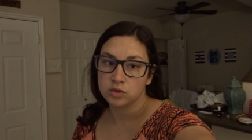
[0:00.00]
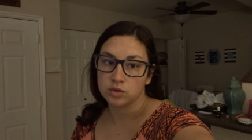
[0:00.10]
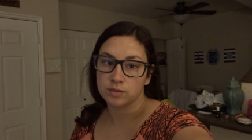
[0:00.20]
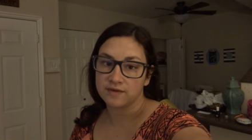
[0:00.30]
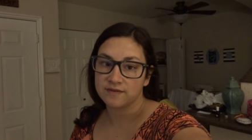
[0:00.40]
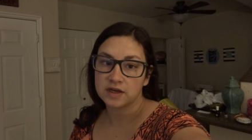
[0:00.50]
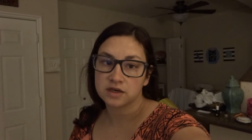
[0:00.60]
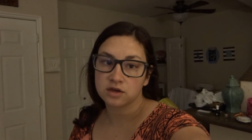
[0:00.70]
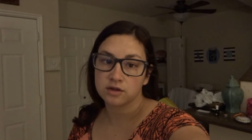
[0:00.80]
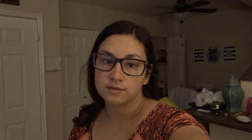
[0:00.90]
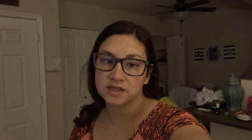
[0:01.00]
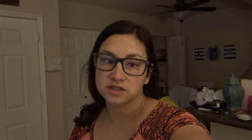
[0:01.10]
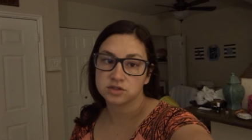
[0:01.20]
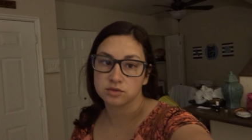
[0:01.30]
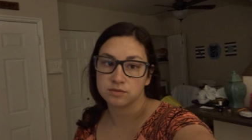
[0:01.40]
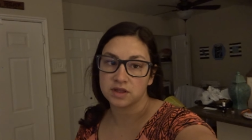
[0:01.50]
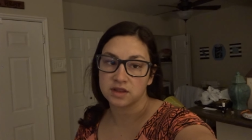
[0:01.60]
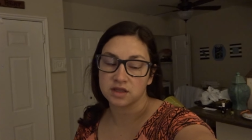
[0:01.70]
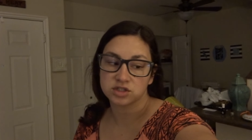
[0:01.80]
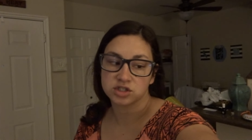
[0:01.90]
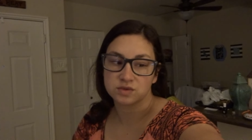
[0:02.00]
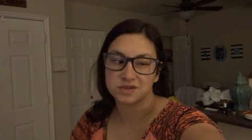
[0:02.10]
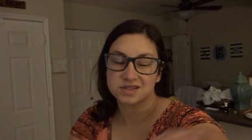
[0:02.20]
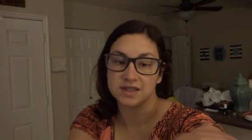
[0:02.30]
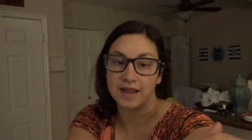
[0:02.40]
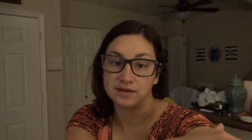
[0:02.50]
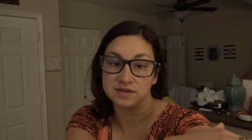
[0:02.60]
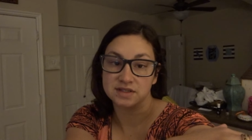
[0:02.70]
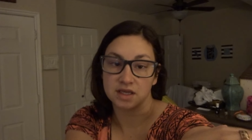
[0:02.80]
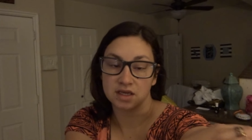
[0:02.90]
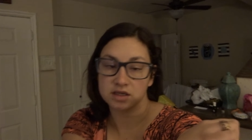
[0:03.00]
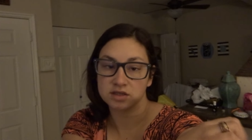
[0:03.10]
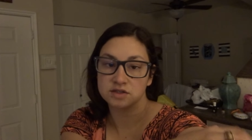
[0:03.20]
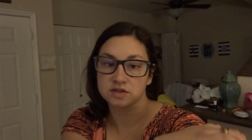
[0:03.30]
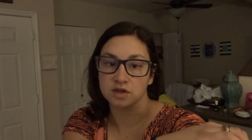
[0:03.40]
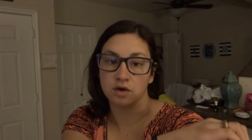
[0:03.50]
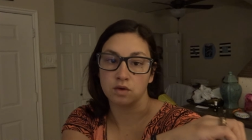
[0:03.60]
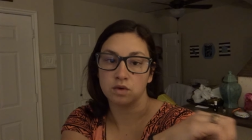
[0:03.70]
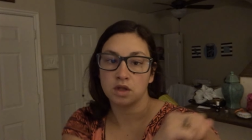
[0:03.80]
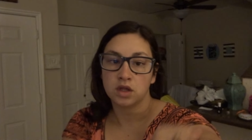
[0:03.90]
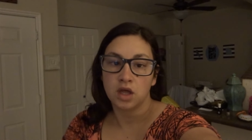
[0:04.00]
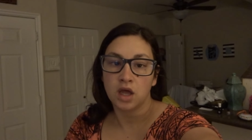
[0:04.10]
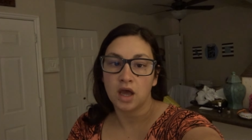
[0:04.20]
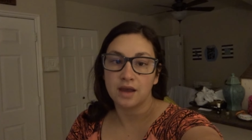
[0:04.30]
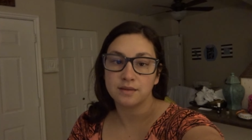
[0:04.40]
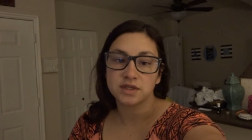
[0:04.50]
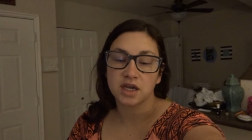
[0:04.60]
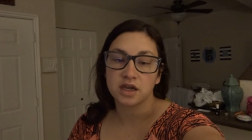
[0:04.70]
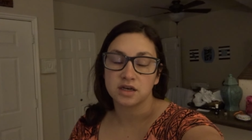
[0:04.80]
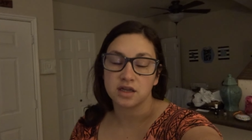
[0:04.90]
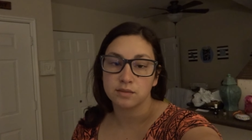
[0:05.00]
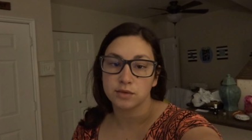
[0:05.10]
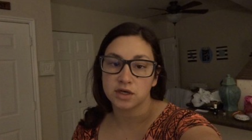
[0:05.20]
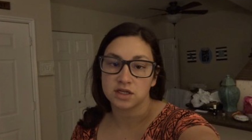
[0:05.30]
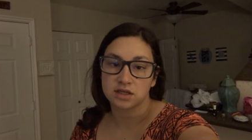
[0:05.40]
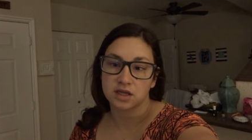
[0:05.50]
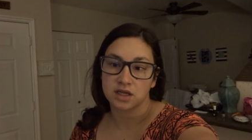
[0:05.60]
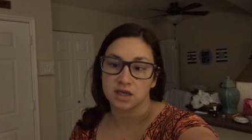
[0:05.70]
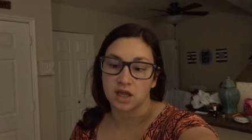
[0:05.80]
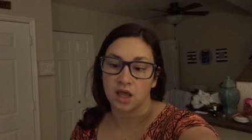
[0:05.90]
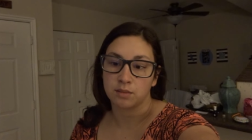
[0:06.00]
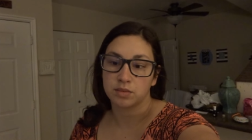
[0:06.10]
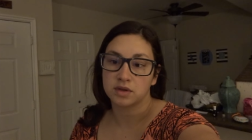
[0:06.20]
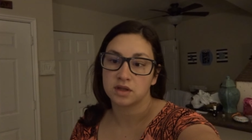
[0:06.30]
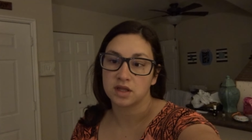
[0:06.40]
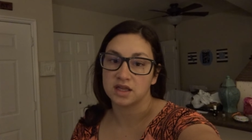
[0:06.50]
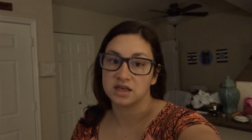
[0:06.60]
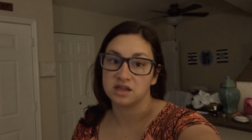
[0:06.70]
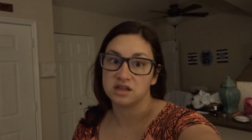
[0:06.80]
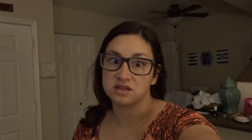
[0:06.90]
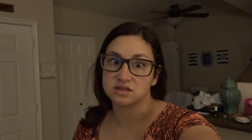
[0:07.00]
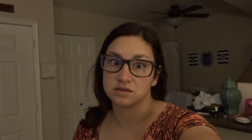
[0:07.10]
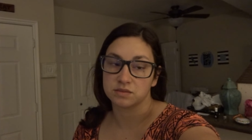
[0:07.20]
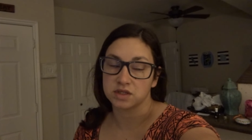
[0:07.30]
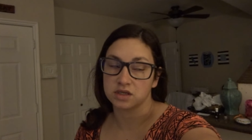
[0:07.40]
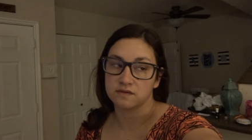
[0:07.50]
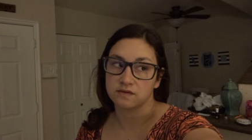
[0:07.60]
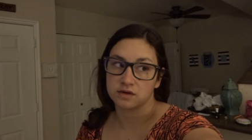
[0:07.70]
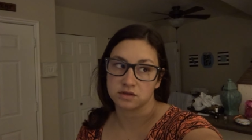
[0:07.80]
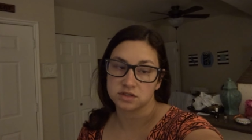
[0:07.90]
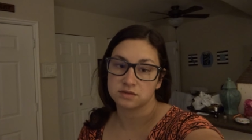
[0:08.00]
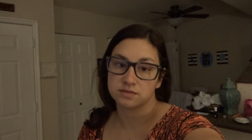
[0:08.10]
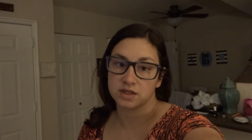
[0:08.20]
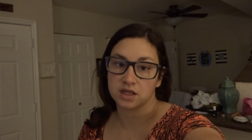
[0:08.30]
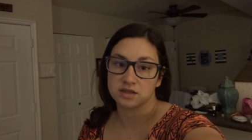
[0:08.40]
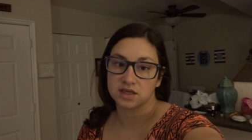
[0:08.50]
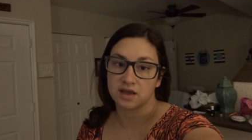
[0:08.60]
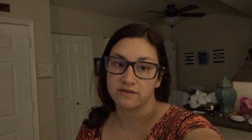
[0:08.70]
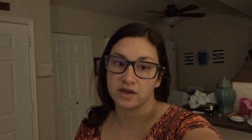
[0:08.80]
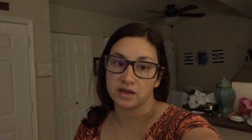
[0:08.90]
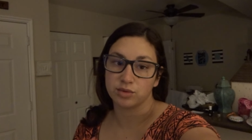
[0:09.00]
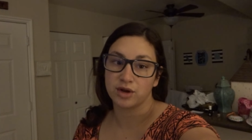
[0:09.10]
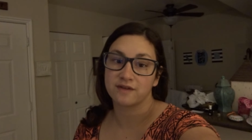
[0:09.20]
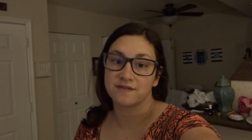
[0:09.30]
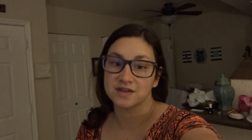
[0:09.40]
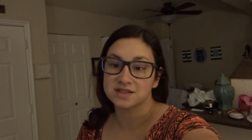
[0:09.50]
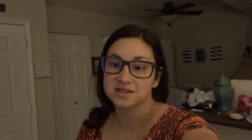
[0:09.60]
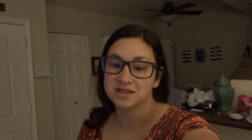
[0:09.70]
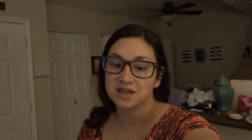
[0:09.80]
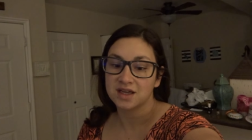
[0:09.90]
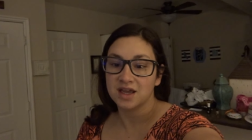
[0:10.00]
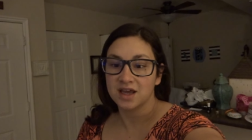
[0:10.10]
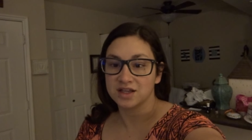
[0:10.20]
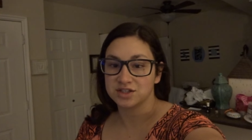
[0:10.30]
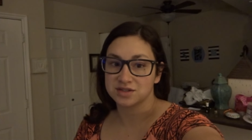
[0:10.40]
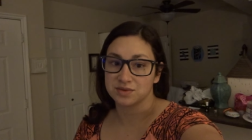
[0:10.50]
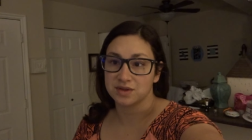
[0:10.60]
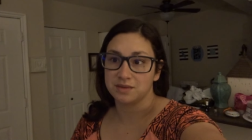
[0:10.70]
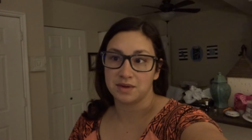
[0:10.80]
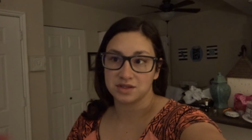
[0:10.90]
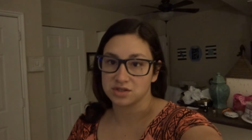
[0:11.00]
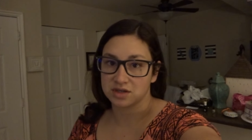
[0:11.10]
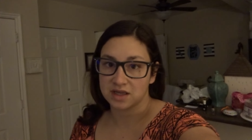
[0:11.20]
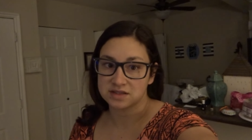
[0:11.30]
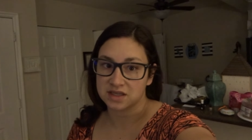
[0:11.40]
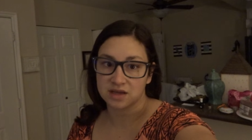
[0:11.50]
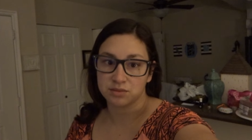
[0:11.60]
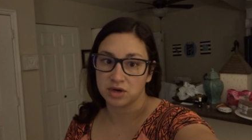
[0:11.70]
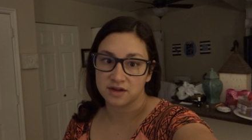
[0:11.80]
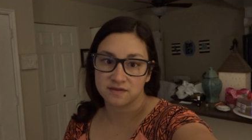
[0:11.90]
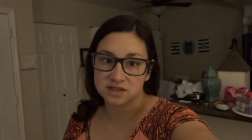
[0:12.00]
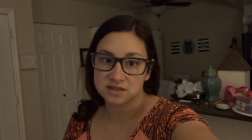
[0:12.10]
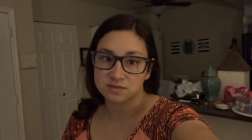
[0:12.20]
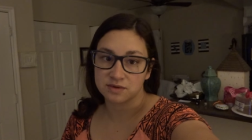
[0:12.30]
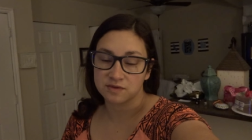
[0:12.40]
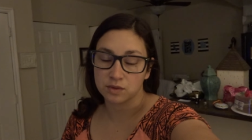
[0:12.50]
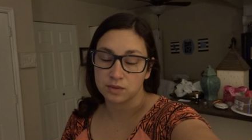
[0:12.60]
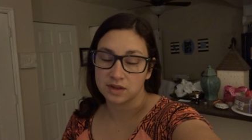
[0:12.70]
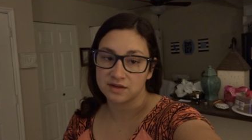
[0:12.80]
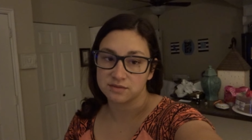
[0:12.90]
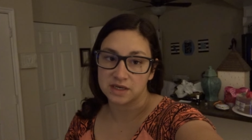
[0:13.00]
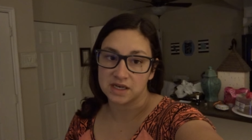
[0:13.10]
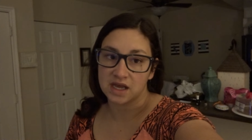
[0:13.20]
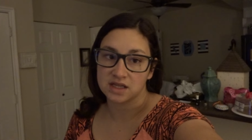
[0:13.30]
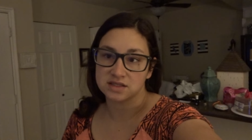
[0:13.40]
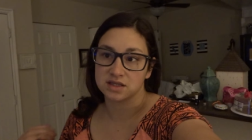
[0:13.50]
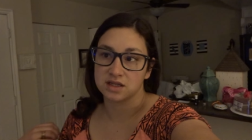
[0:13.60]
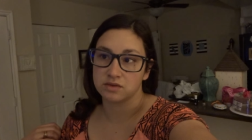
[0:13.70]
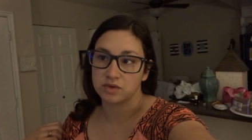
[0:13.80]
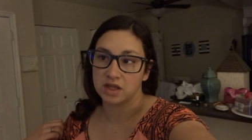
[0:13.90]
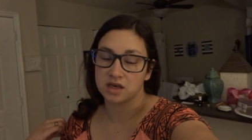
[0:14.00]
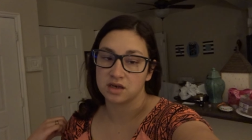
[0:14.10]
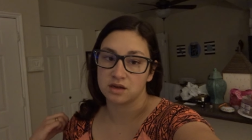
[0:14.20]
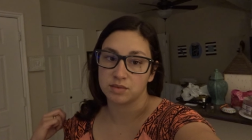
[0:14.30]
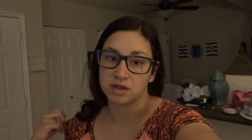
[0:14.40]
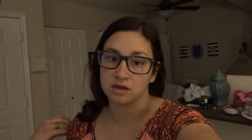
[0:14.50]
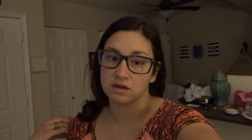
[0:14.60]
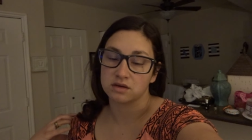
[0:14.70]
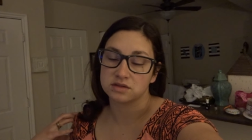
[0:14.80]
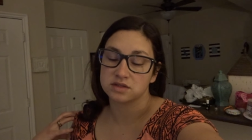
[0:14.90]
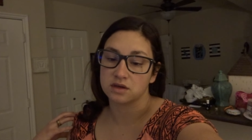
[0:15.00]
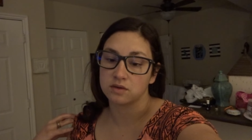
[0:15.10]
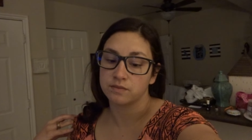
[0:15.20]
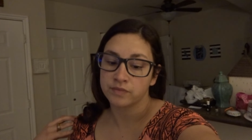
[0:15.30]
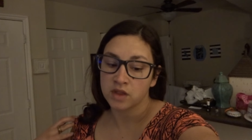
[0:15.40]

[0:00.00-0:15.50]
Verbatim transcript: when my friend called me and told me that she was now sick. So I'm tired. I'm ready to take a nap and eat something first because I haven't had breakfast. I just really made sure Kezi had breakfast before we left my dad's and then we headed up here. So